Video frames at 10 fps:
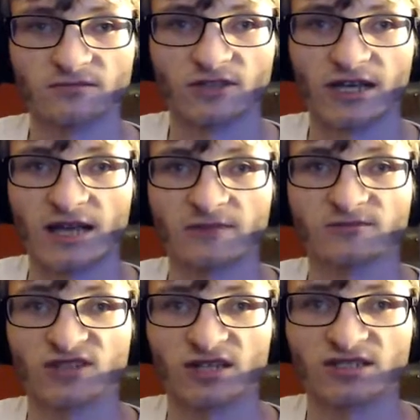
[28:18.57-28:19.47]
Like
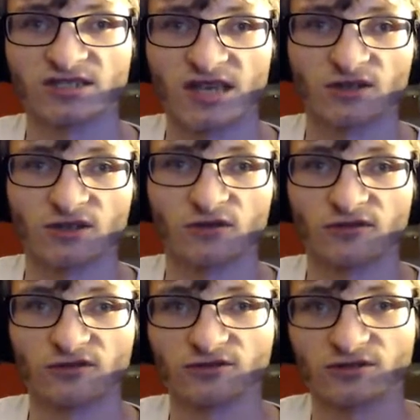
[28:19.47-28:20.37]
Amazon's taking
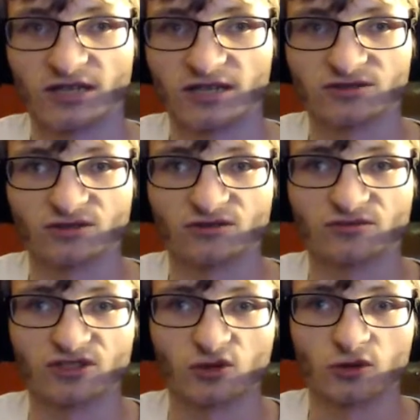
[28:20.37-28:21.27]
over like certain
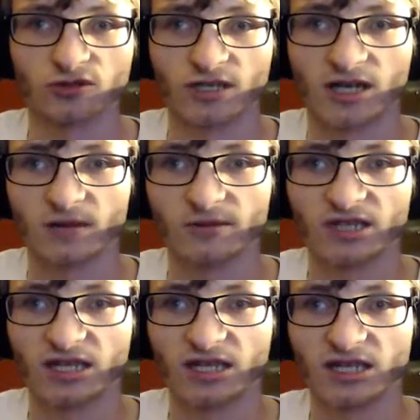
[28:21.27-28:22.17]
stores like Common
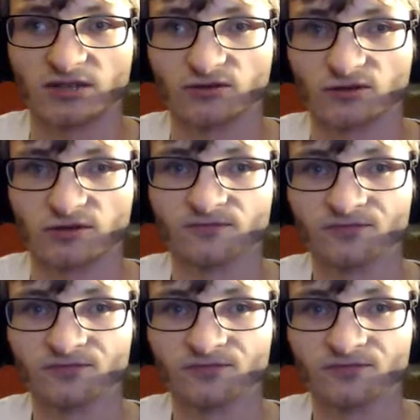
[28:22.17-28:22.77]
Keen or